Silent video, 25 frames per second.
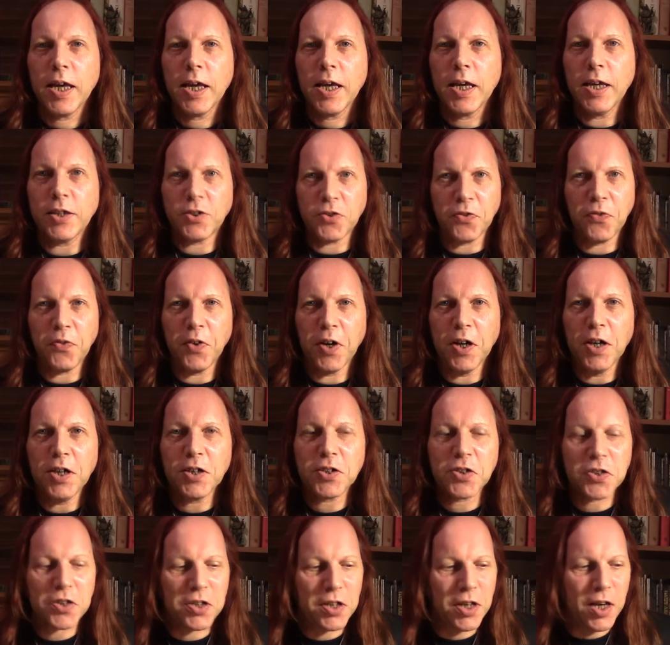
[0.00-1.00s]
it's a
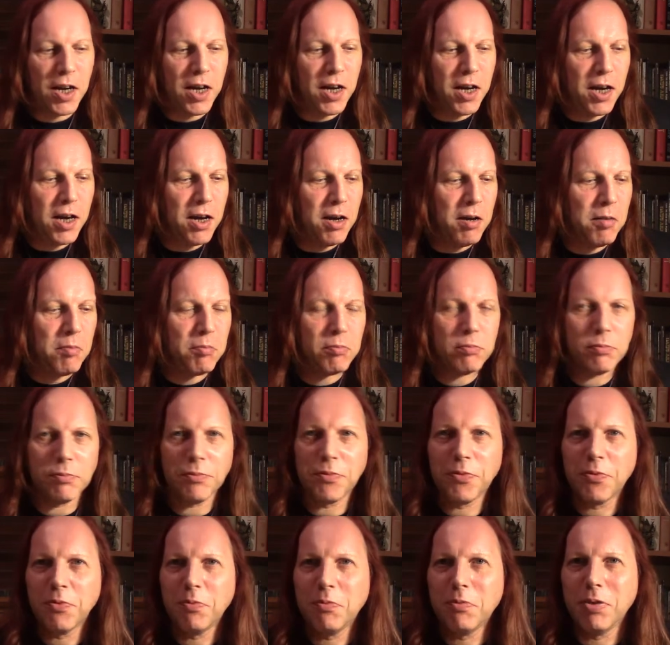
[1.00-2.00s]
first.
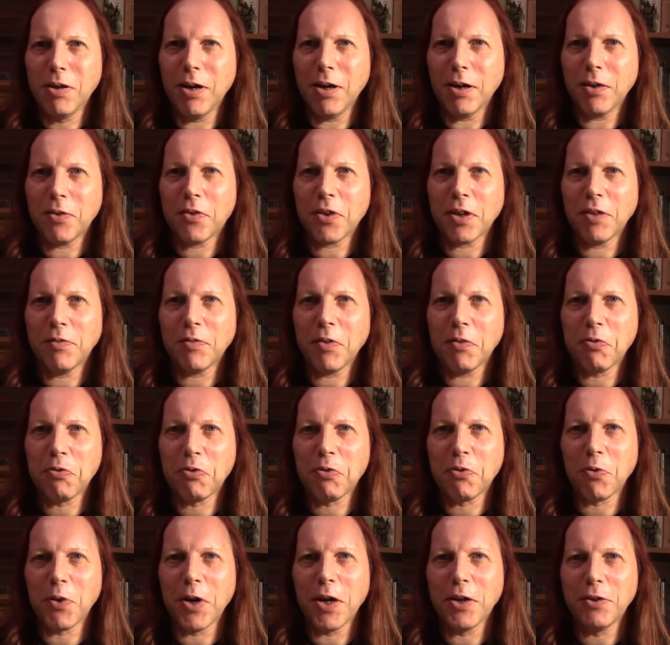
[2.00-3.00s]
I think I've done
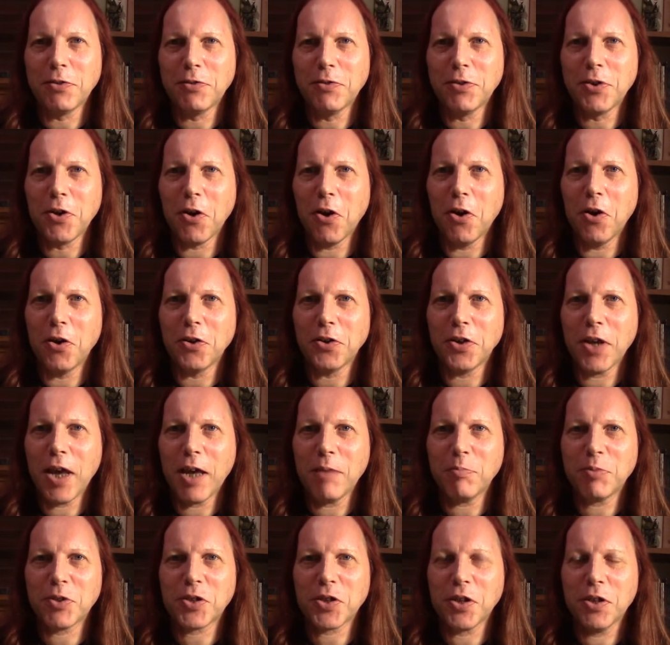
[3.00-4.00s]
300 odd
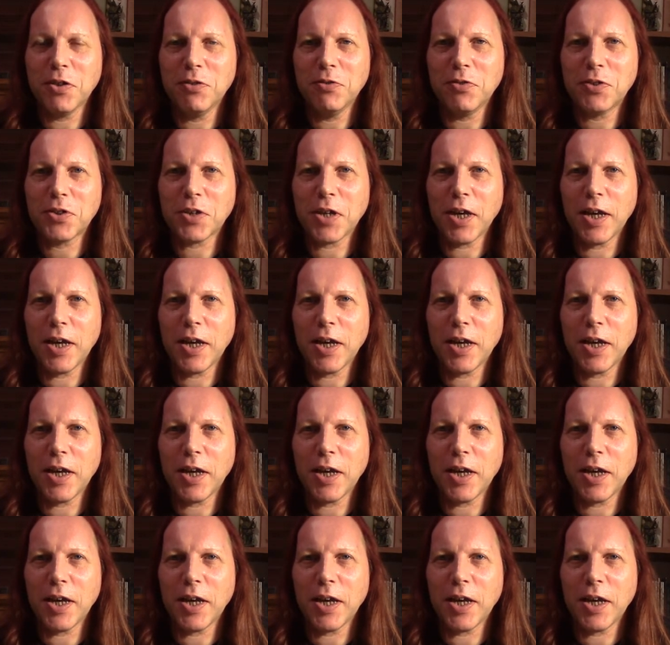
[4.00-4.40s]
episodes,